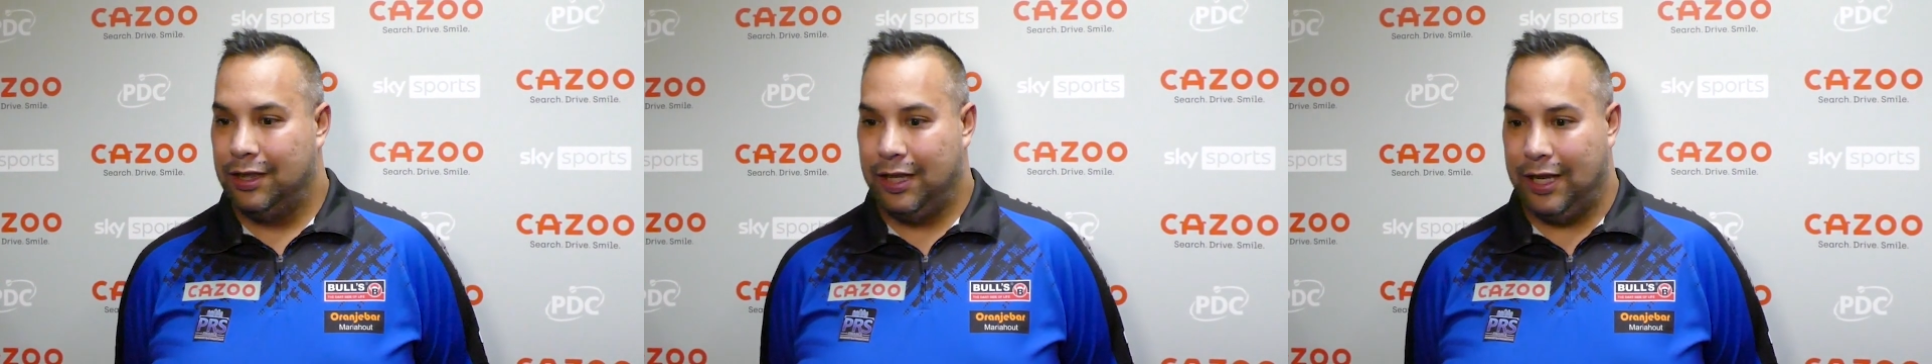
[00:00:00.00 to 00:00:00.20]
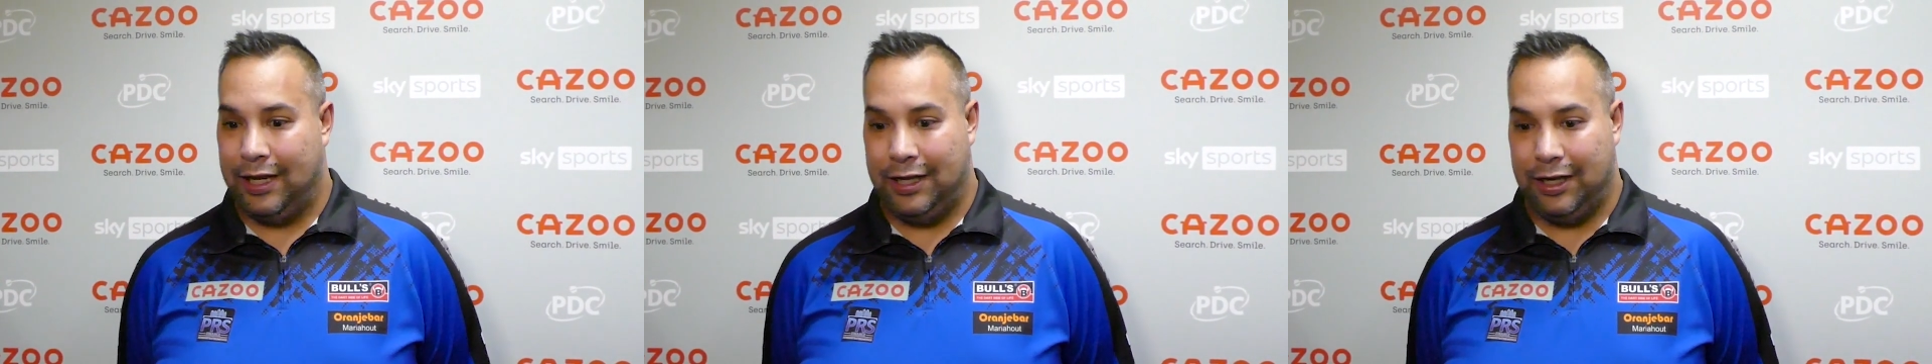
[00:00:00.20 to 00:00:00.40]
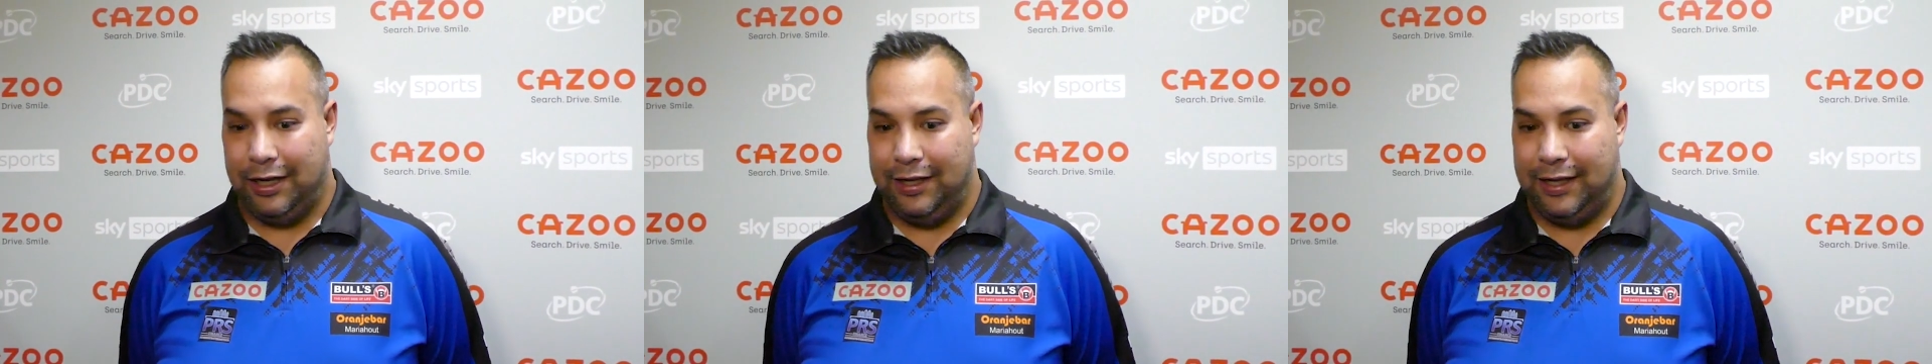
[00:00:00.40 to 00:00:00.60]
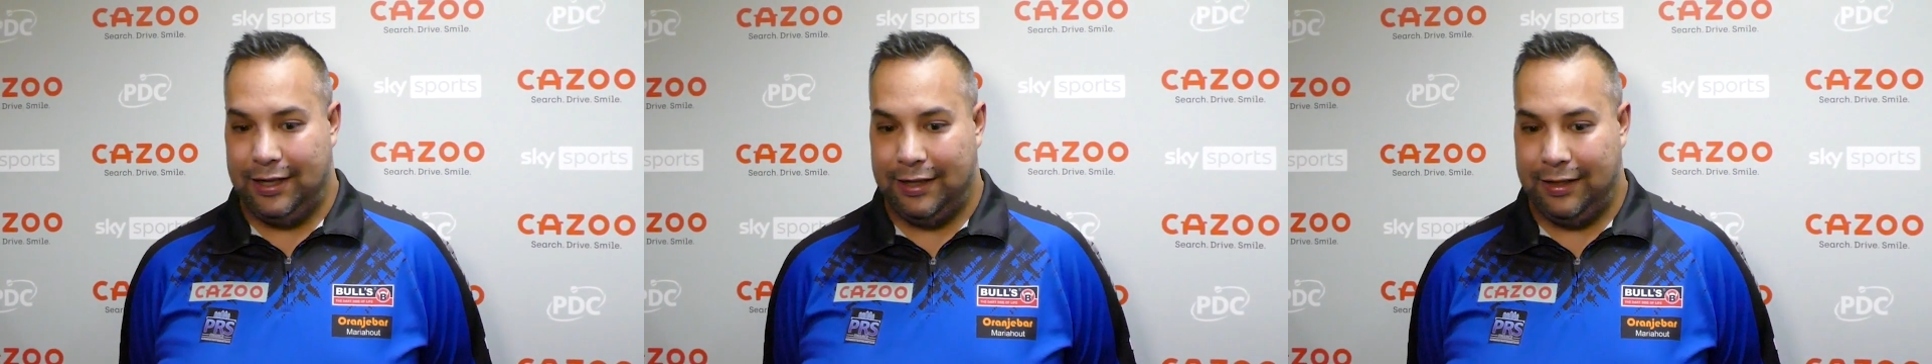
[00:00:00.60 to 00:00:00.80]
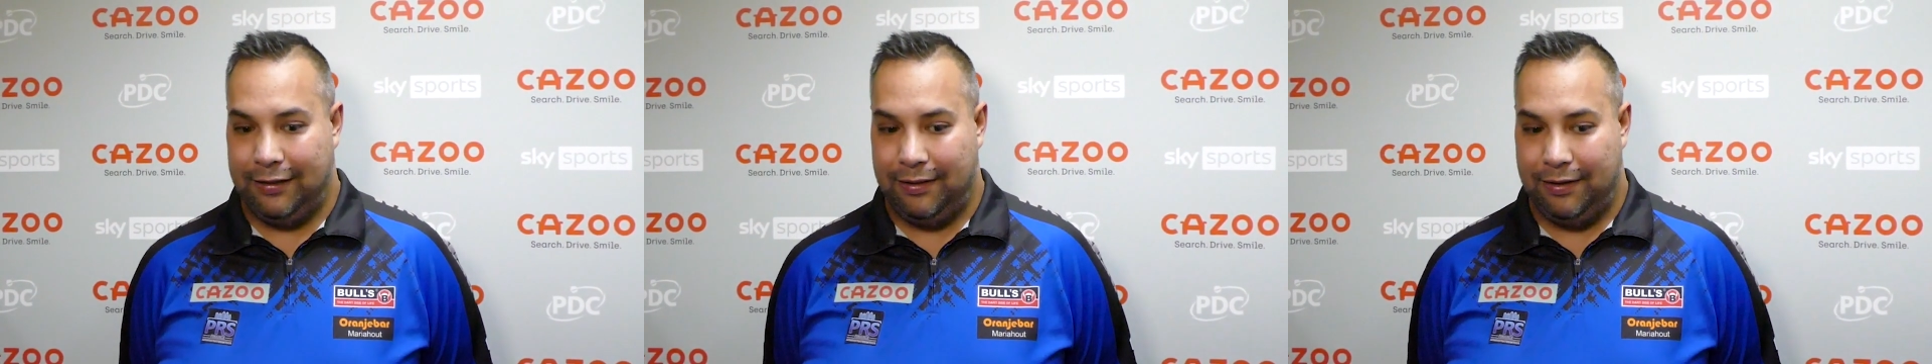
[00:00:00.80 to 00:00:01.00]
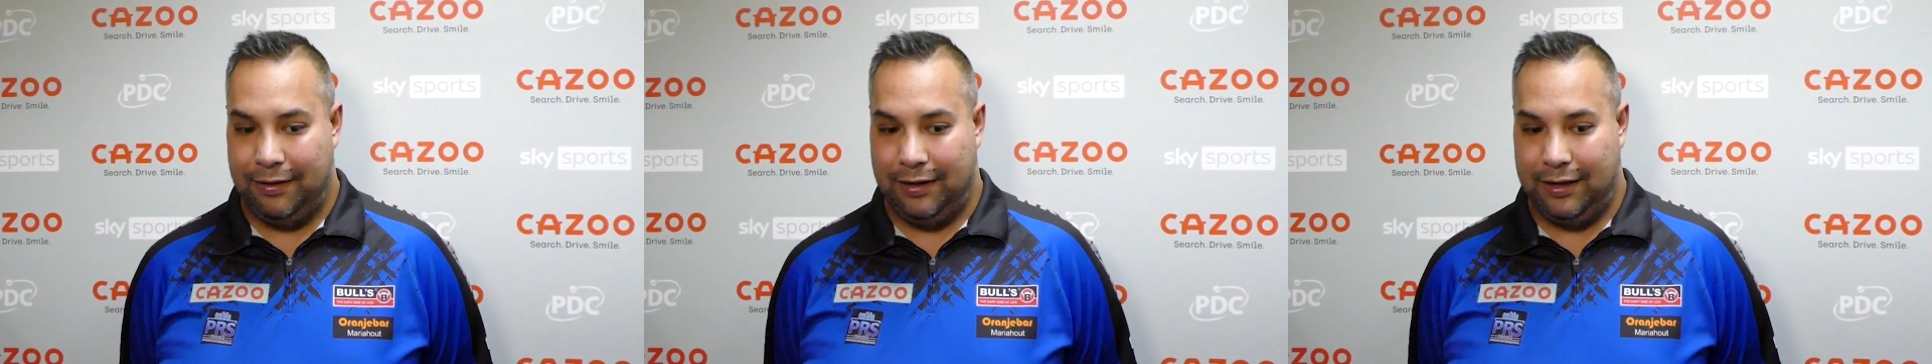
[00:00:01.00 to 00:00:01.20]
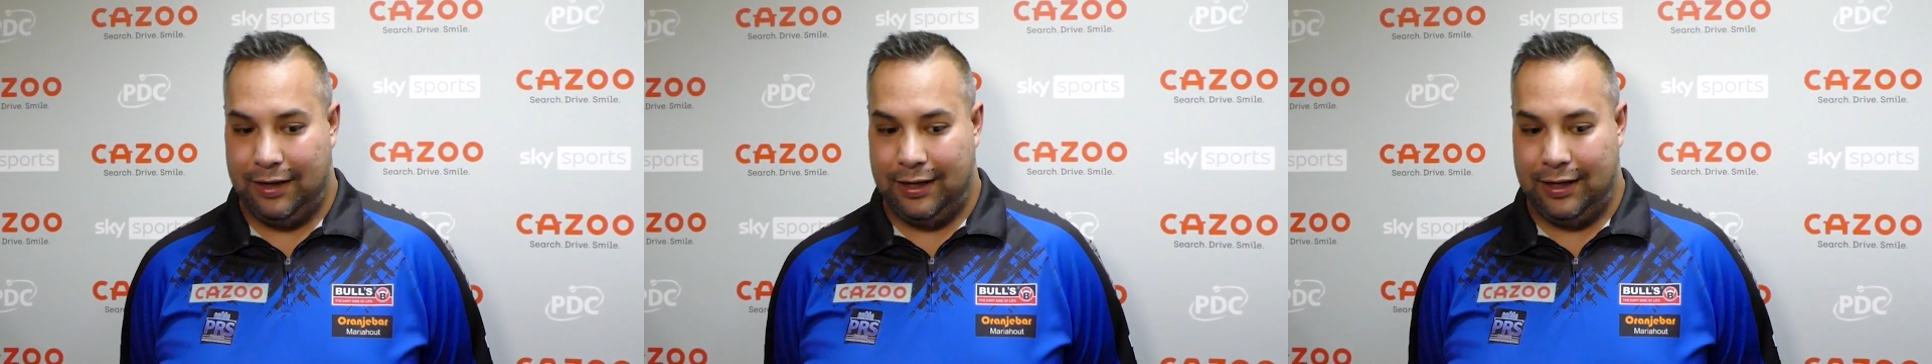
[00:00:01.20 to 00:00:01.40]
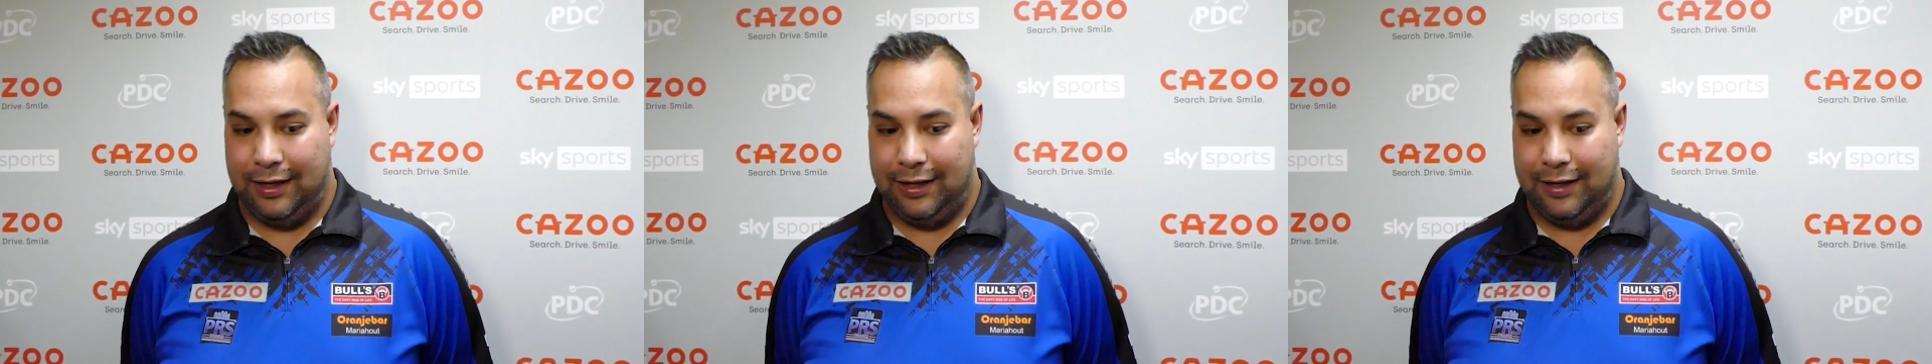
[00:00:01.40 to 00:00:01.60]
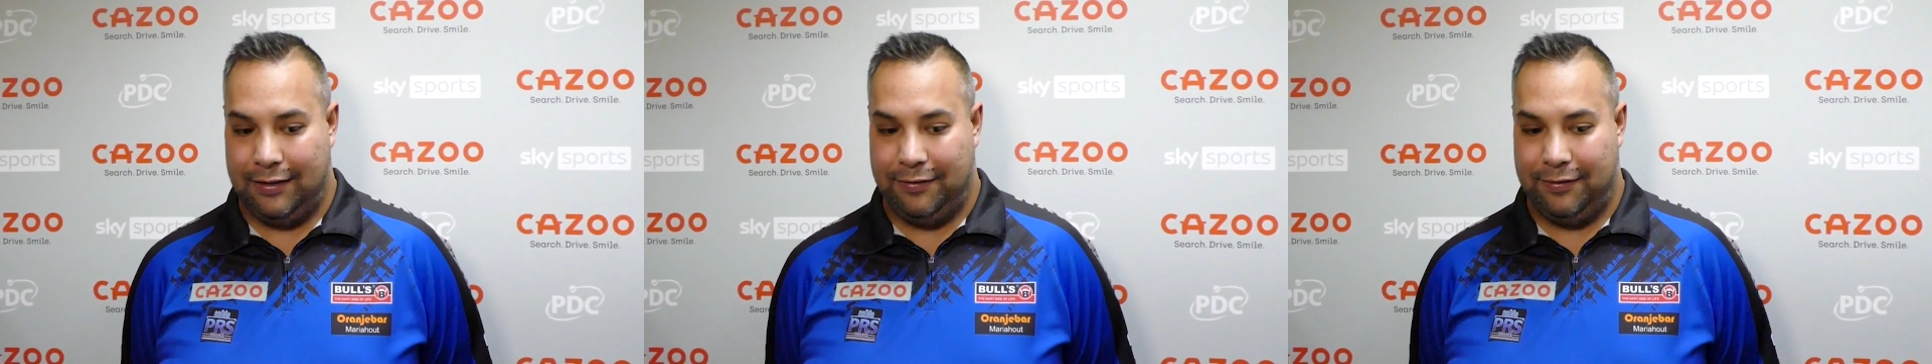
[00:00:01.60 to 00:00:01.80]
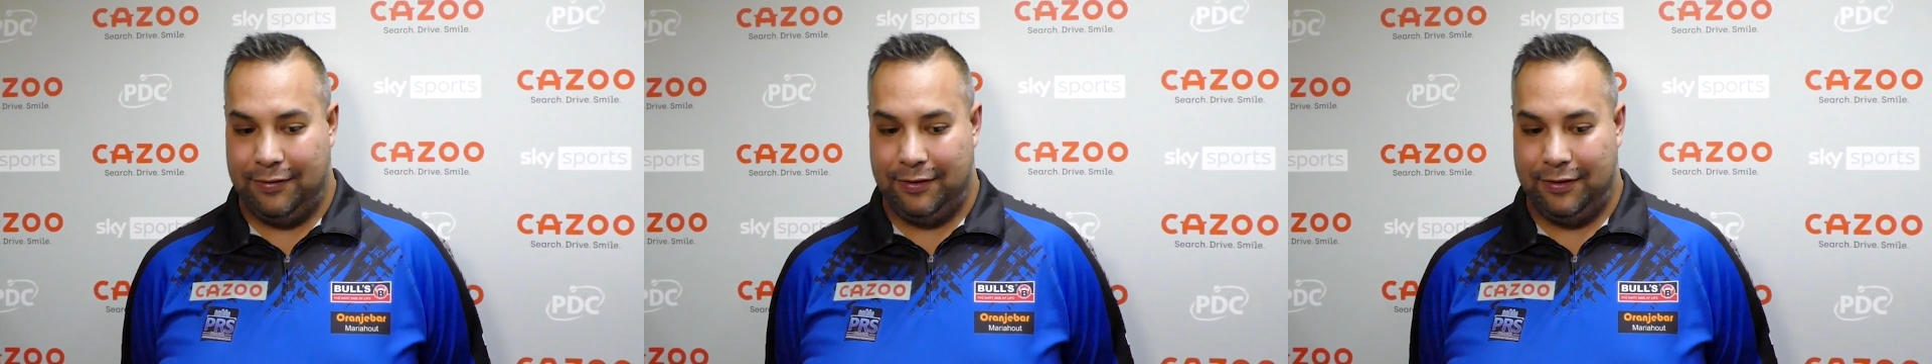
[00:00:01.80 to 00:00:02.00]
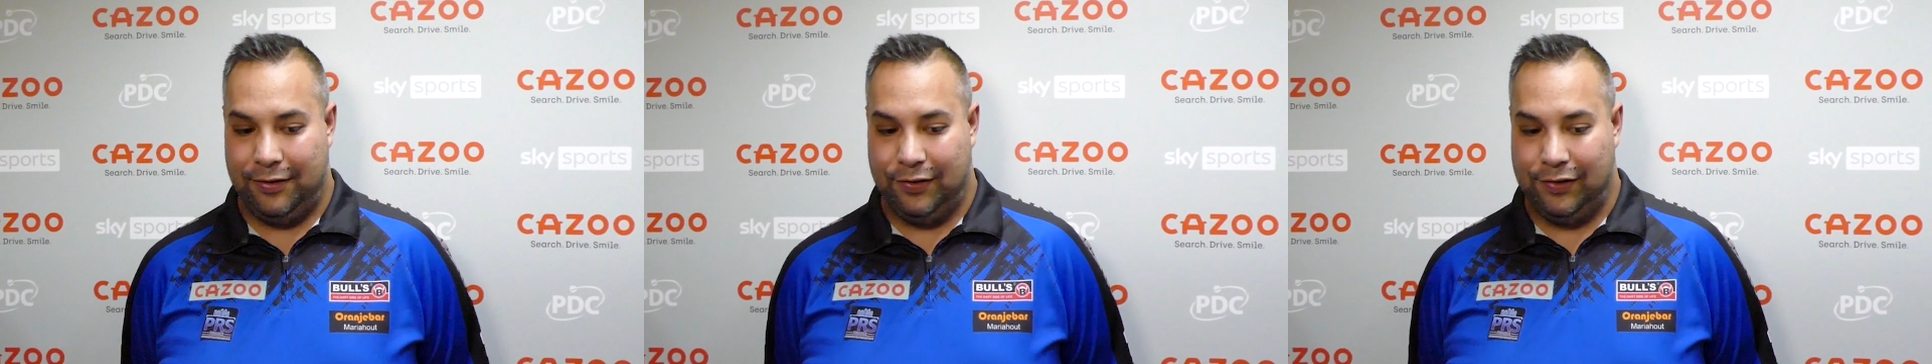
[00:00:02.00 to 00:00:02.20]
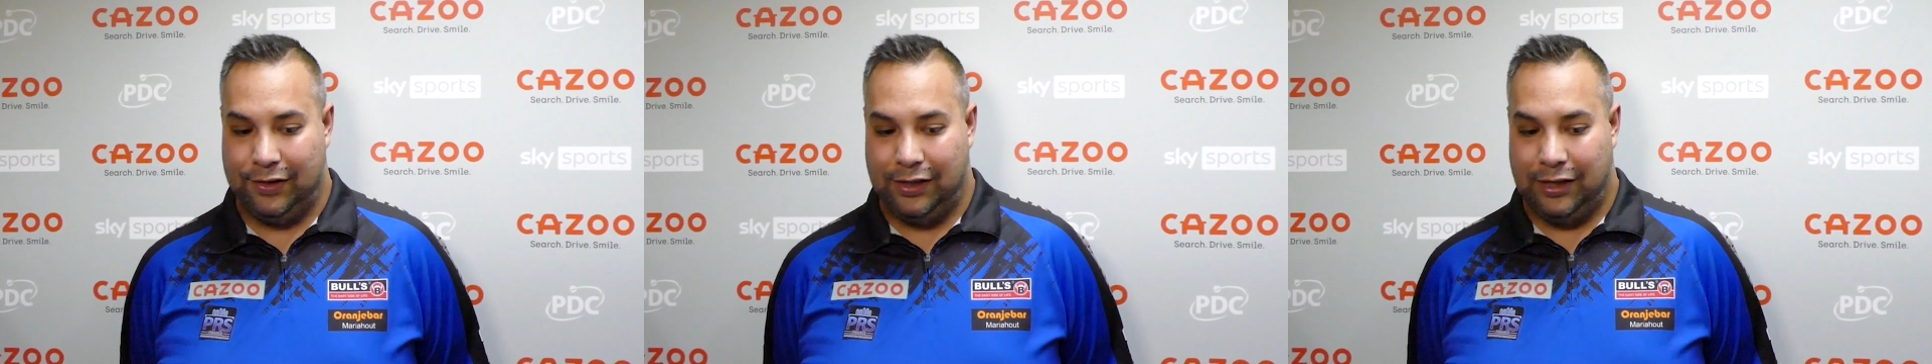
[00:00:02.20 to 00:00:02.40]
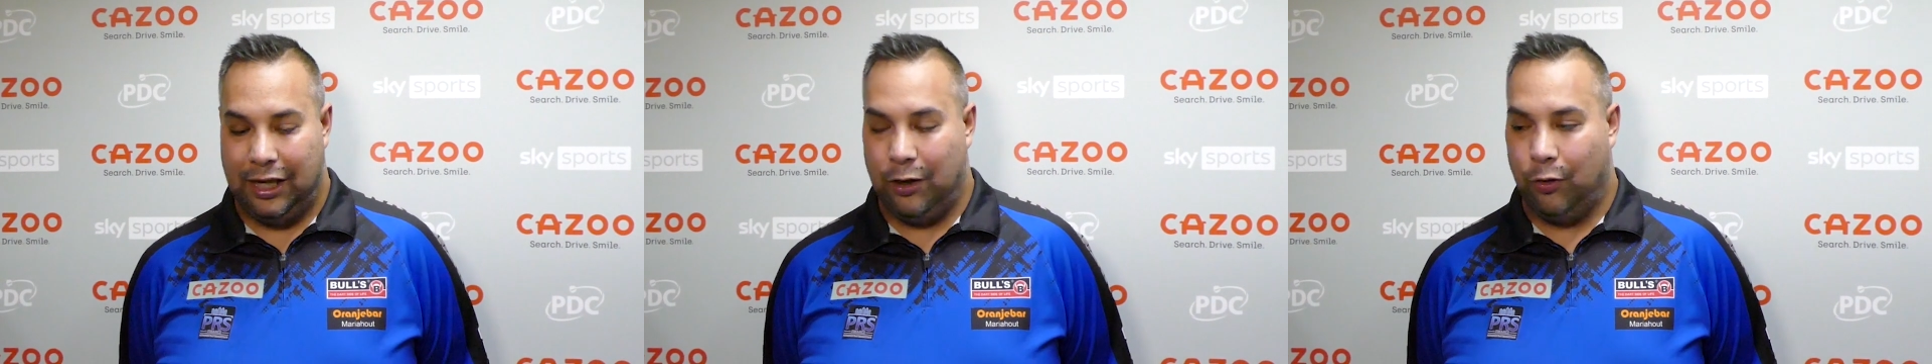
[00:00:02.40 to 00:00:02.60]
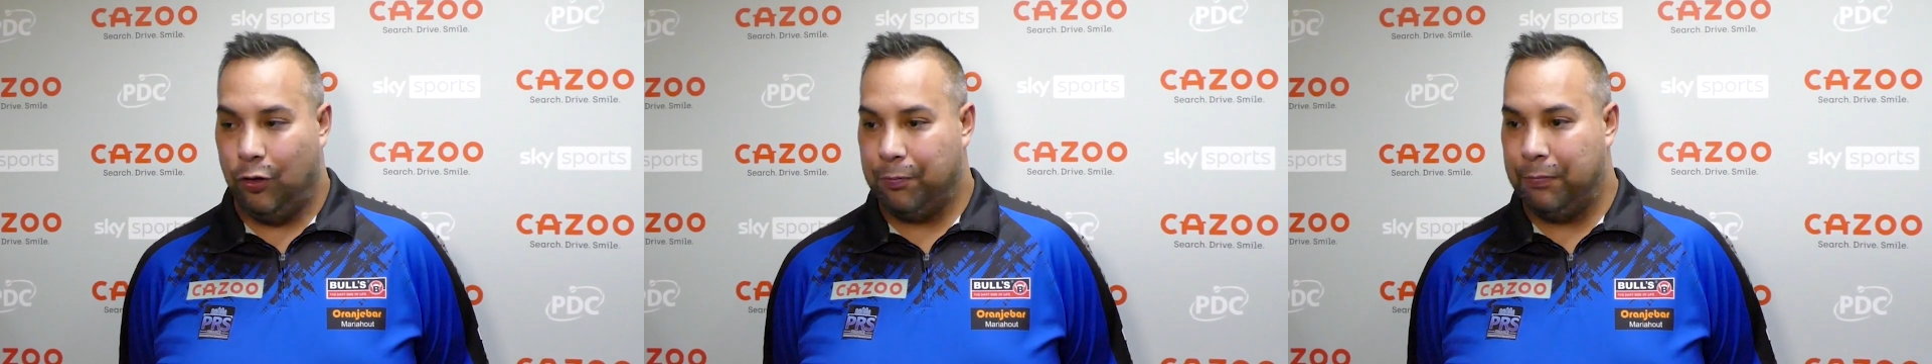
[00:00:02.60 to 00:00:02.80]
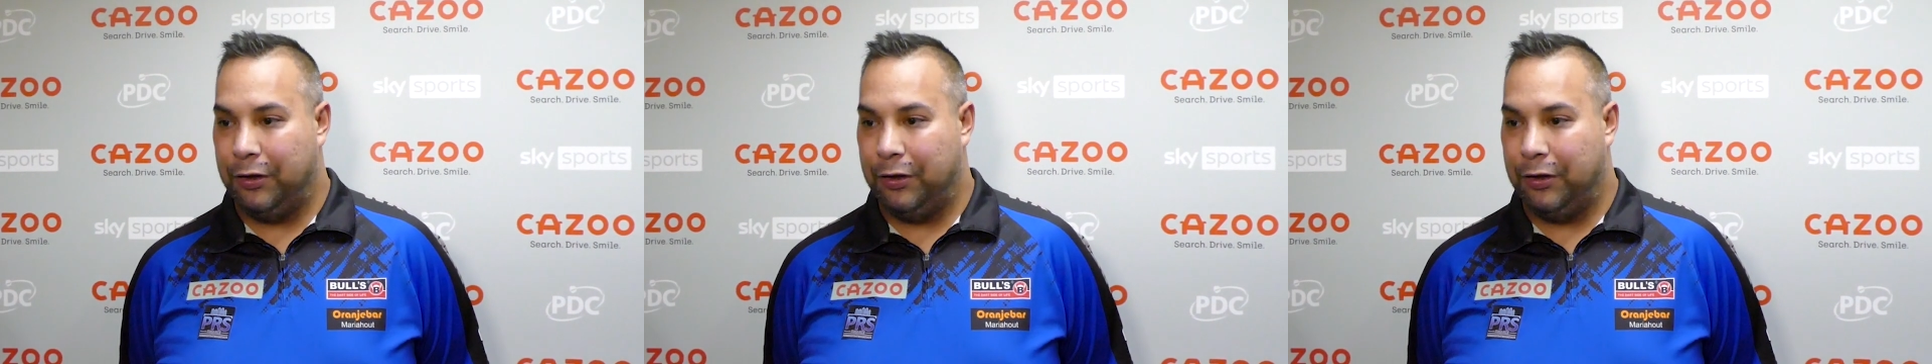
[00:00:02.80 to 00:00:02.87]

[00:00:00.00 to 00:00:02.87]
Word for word: I did it. I hold